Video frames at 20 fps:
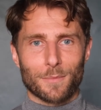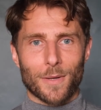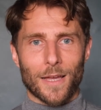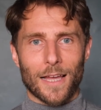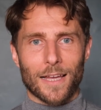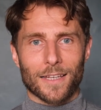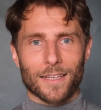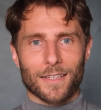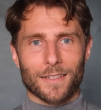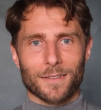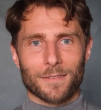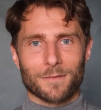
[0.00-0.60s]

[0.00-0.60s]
pack.